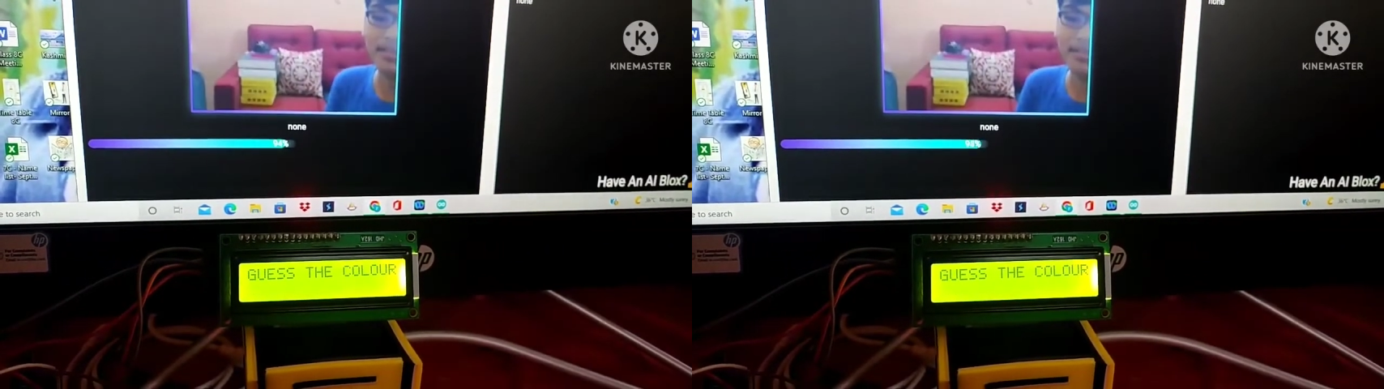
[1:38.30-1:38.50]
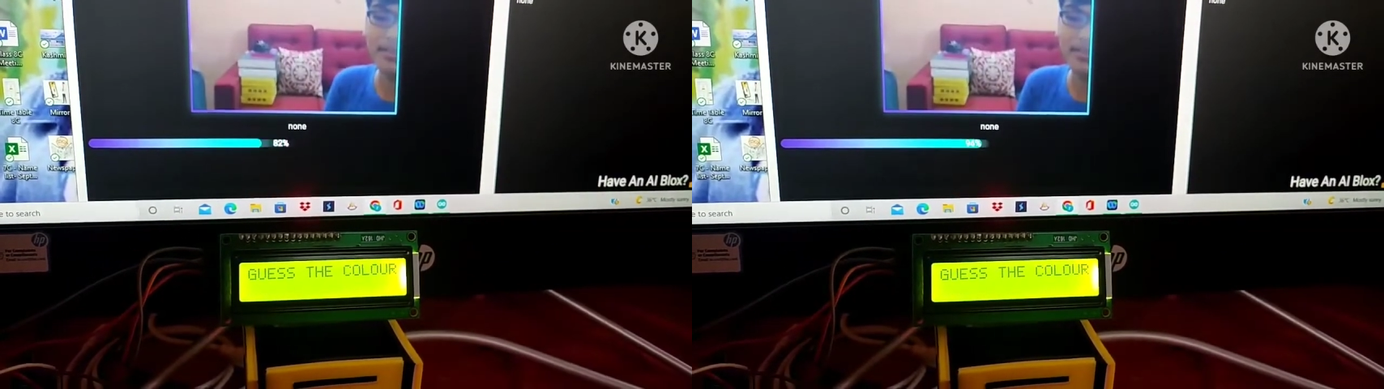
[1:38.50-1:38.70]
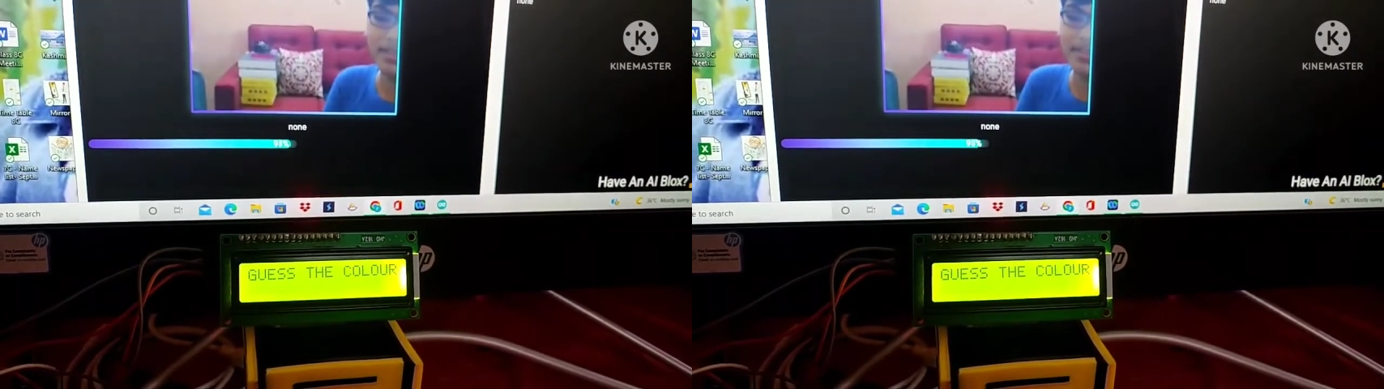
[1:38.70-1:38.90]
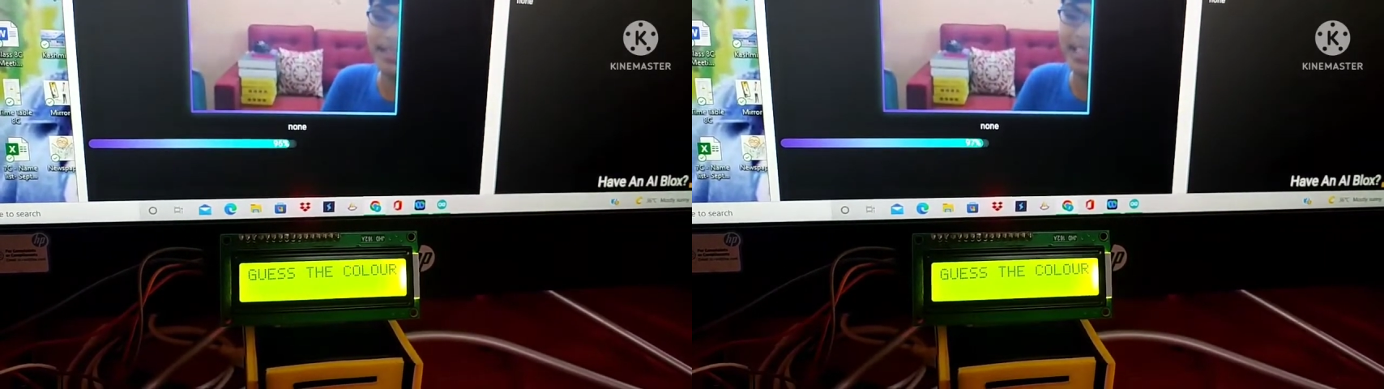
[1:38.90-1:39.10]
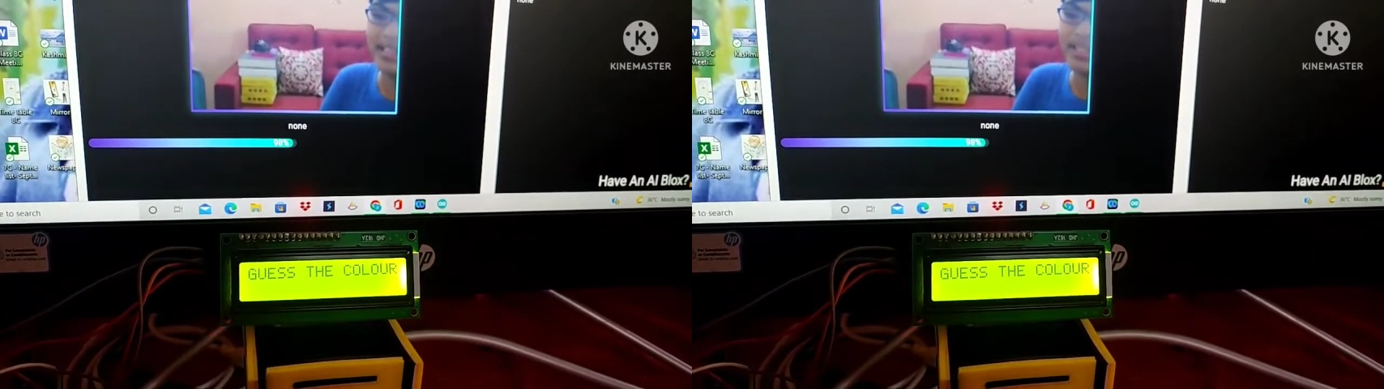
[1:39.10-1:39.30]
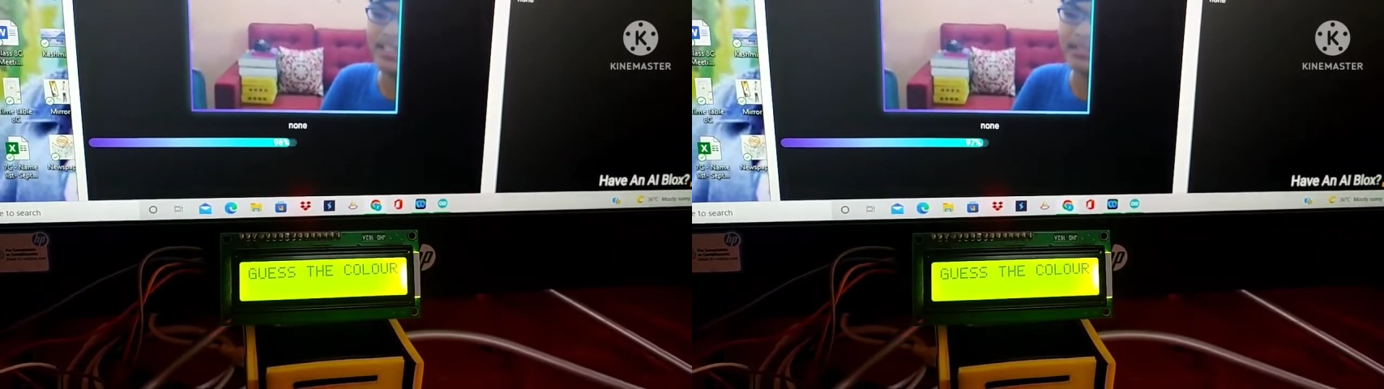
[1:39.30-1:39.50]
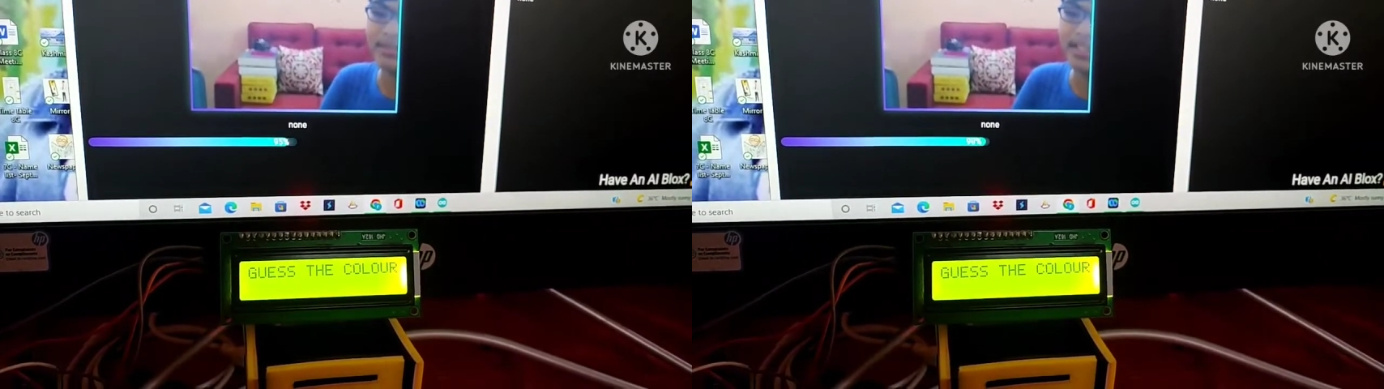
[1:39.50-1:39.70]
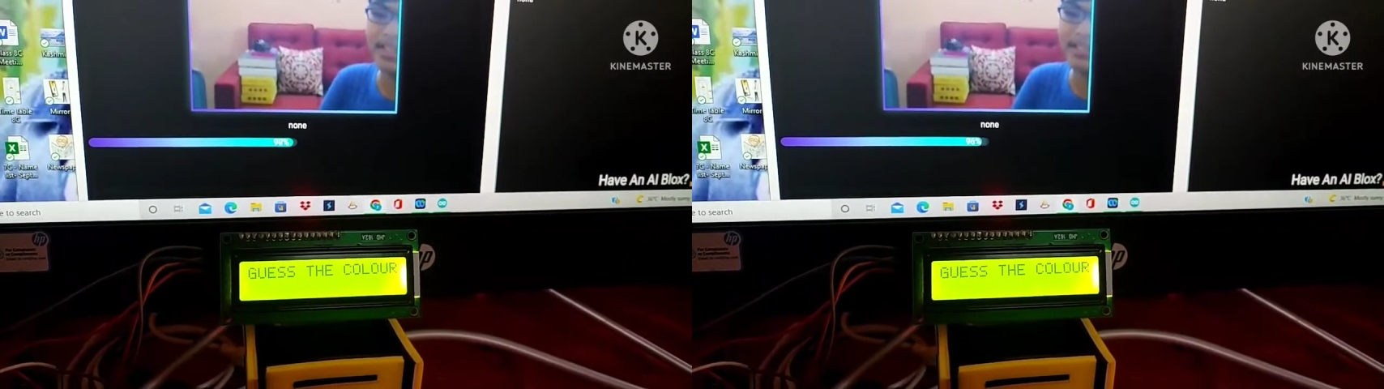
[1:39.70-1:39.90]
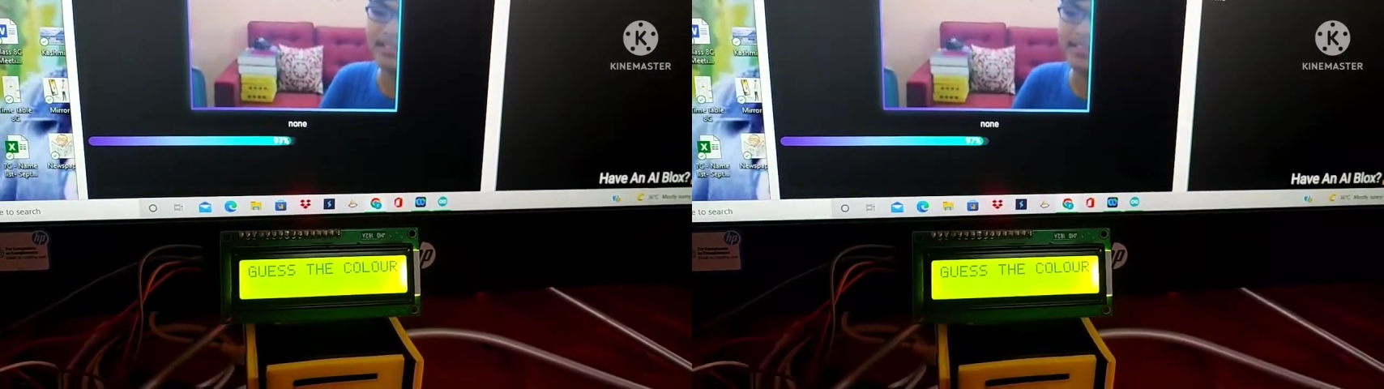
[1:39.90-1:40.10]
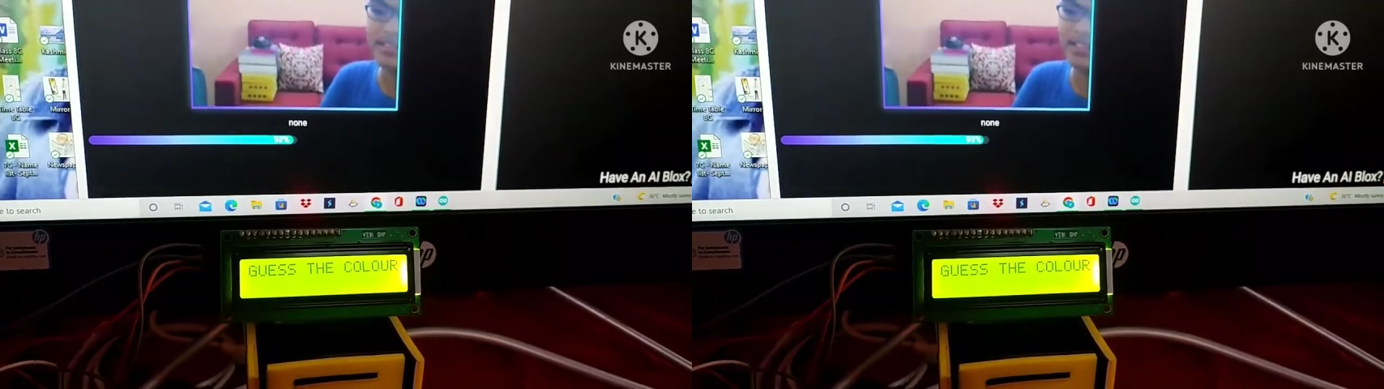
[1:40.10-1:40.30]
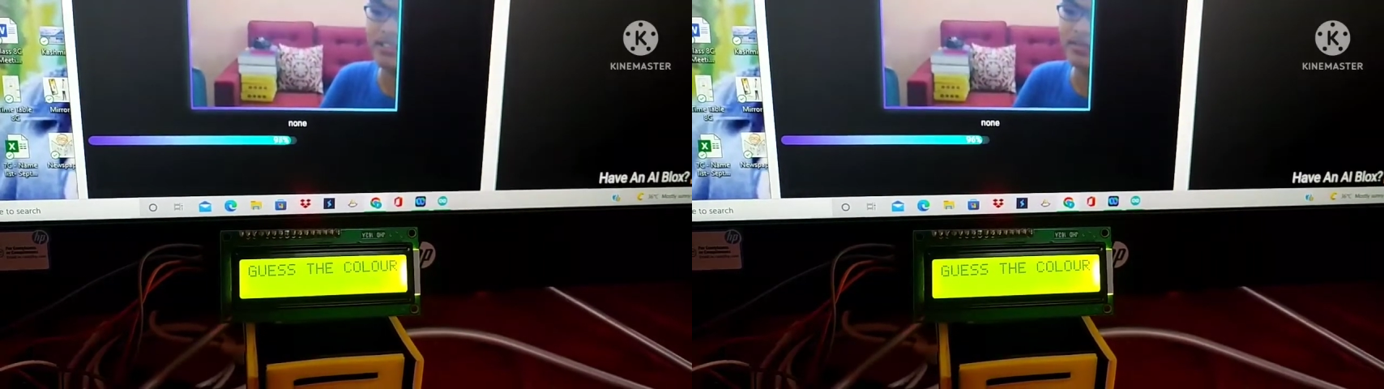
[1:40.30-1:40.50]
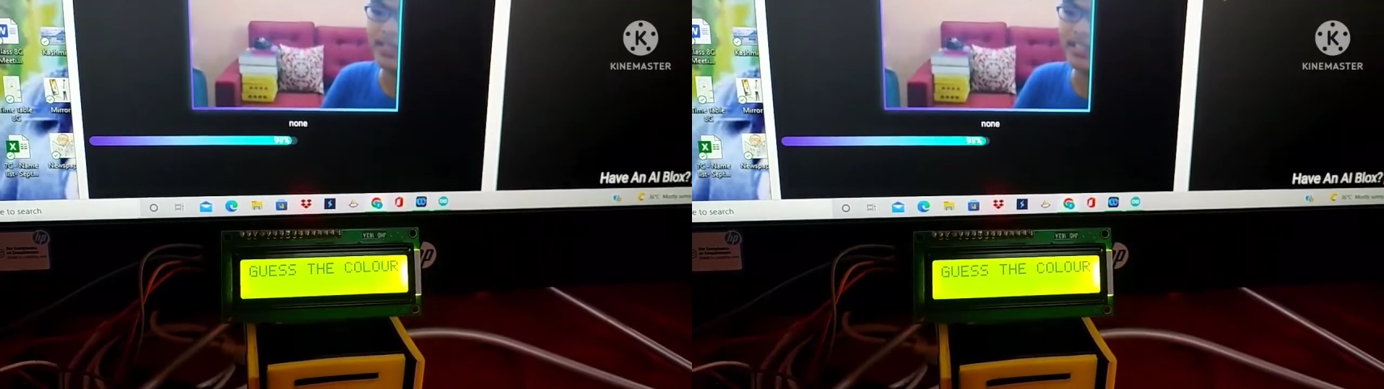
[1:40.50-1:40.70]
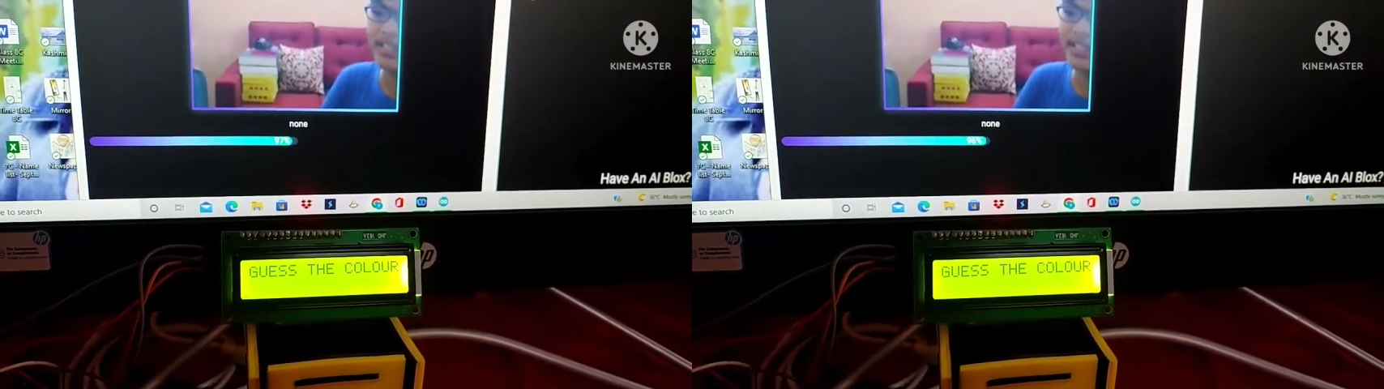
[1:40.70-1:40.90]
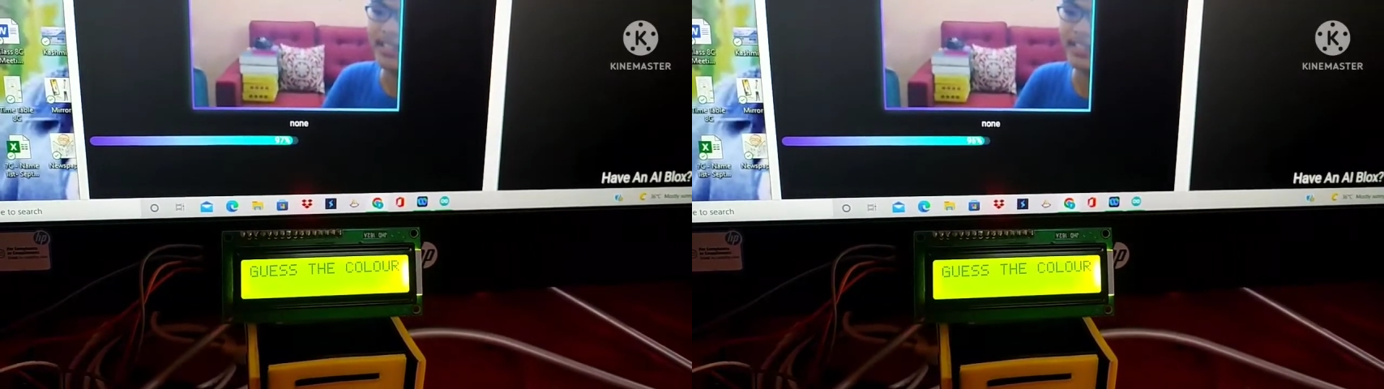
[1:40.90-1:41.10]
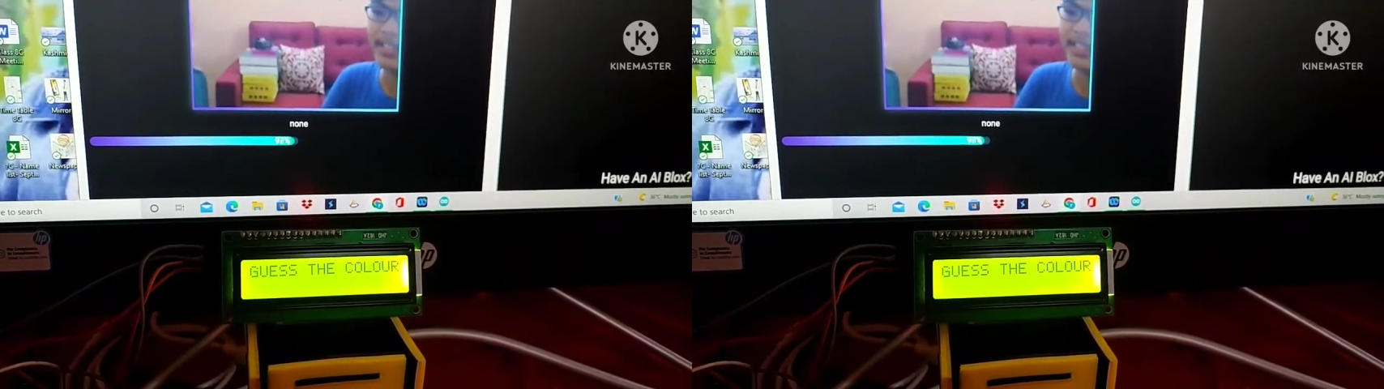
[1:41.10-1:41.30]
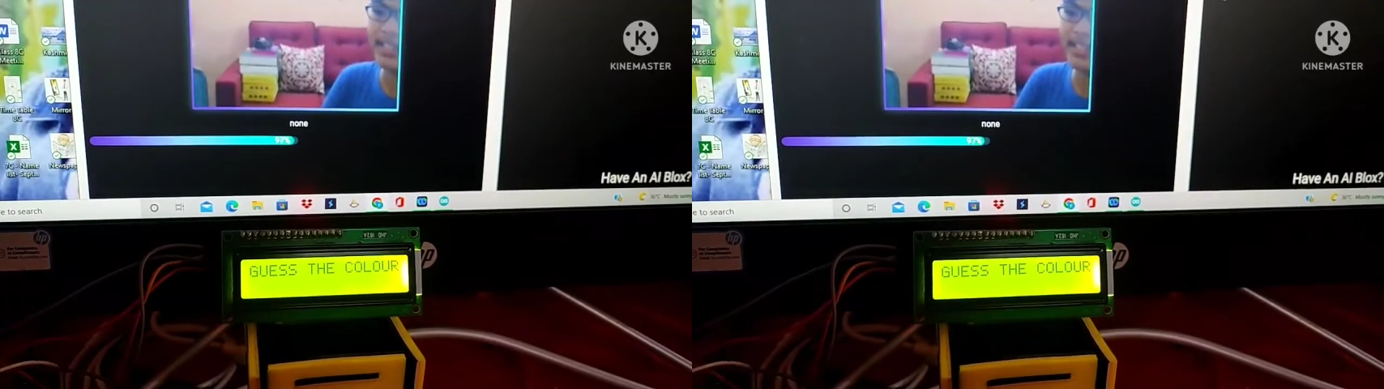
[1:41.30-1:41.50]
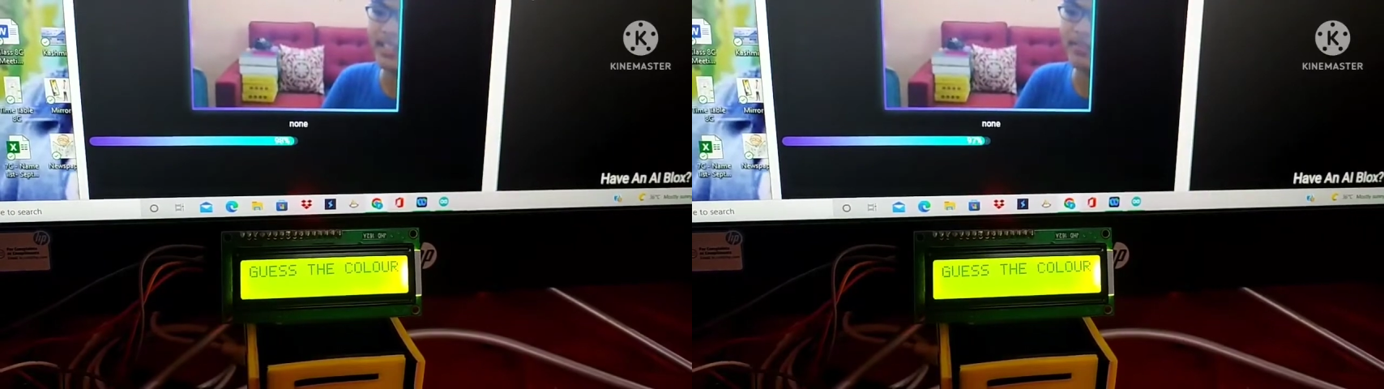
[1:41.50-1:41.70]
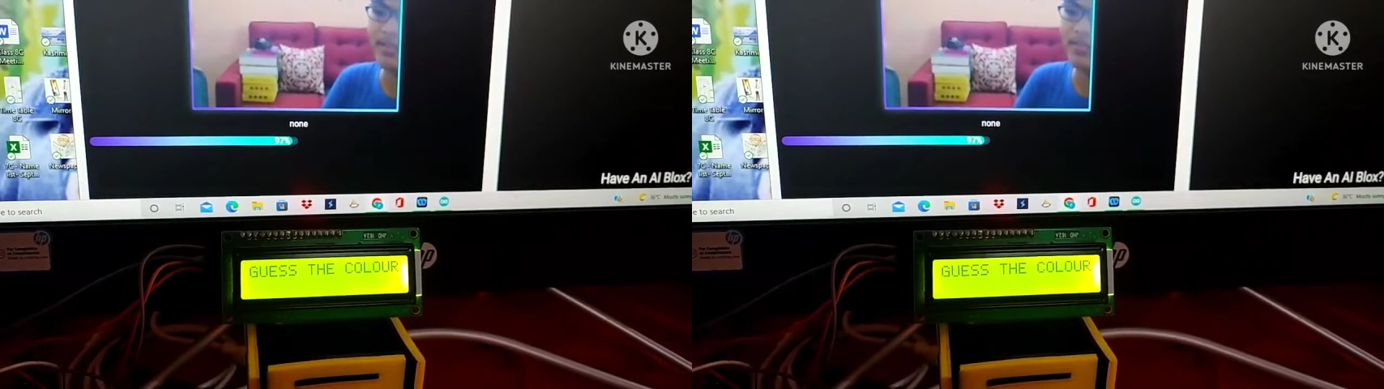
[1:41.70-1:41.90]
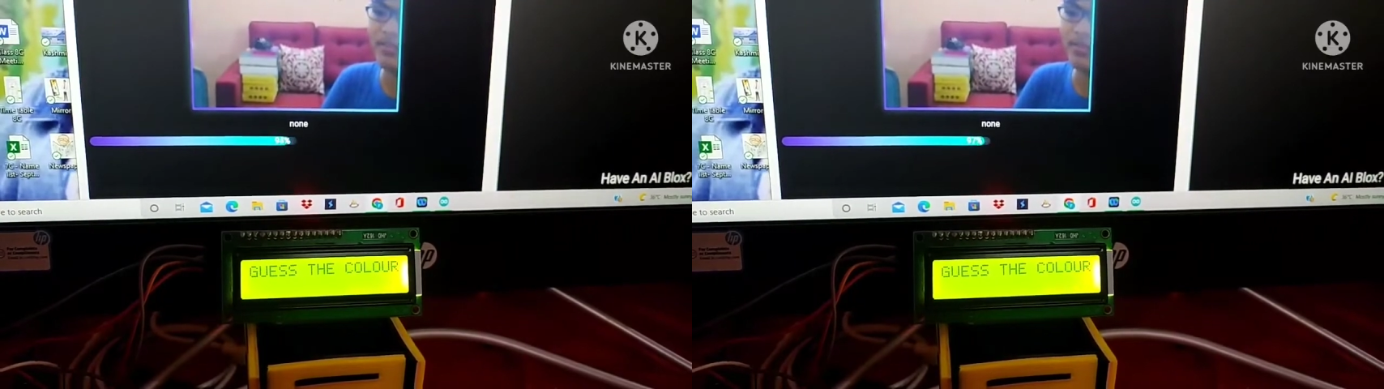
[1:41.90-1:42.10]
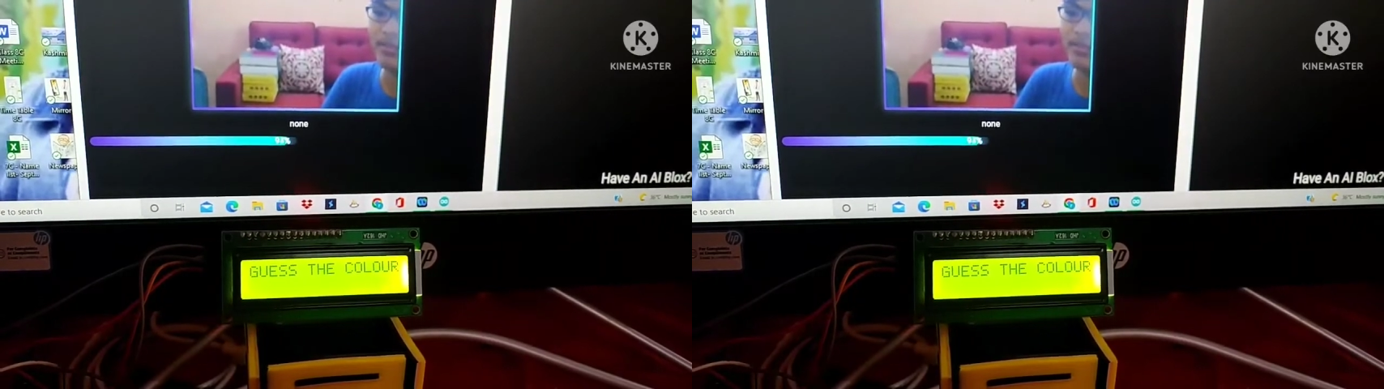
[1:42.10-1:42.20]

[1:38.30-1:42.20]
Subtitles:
[unreadable: no face in view]